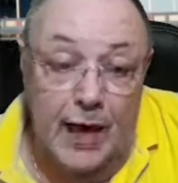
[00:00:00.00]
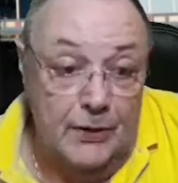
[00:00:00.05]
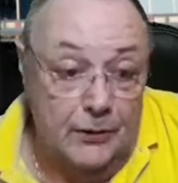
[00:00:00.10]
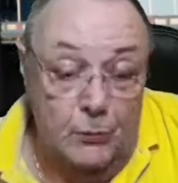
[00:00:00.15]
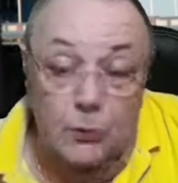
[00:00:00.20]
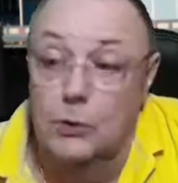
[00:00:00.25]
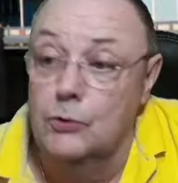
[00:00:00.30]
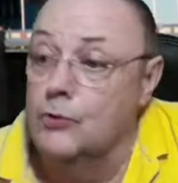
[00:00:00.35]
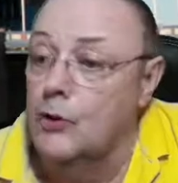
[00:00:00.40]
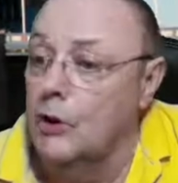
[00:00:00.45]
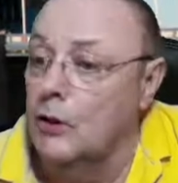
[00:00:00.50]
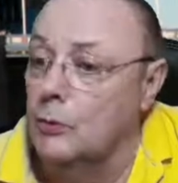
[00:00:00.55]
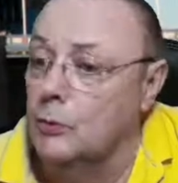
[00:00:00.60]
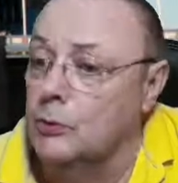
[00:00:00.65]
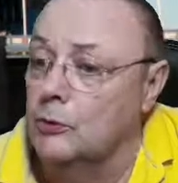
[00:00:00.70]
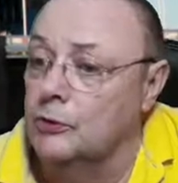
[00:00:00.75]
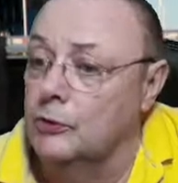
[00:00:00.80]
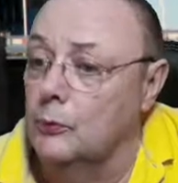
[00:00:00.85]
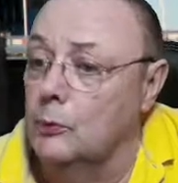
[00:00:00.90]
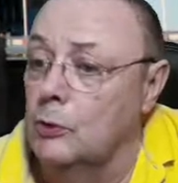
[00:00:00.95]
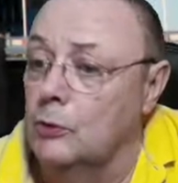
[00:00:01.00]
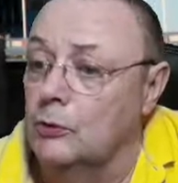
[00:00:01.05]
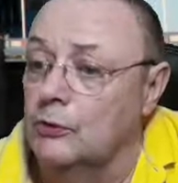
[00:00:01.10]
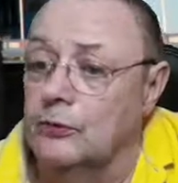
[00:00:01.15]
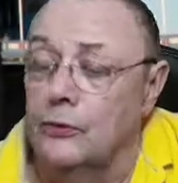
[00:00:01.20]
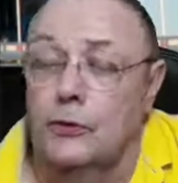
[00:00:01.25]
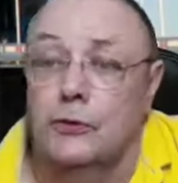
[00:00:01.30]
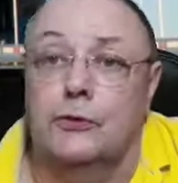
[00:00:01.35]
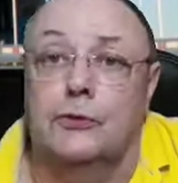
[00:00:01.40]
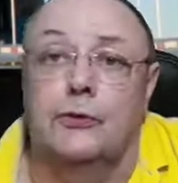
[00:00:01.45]
the world record was for world's
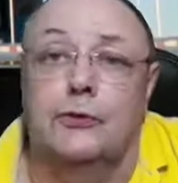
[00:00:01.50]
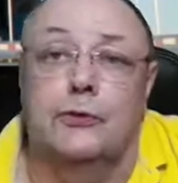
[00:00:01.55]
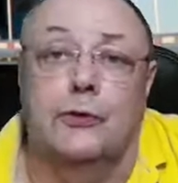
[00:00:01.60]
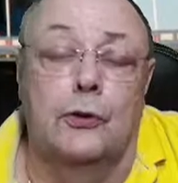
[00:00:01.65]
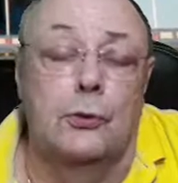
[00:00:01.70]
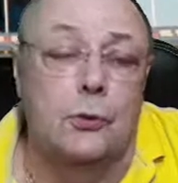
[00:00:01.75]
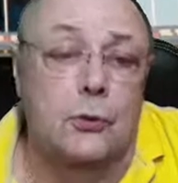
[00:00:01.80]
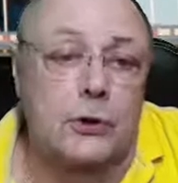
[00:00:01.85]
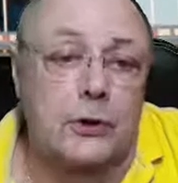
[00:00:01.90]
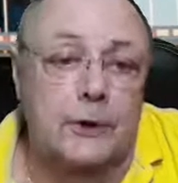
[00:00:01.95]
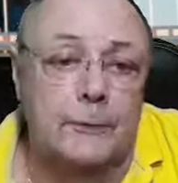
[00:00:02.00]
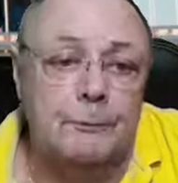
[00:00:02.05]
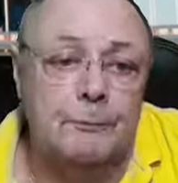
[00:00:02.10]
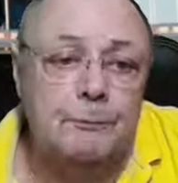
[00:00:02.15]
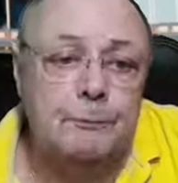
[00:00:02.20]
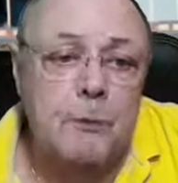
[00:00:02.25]
fastest talker.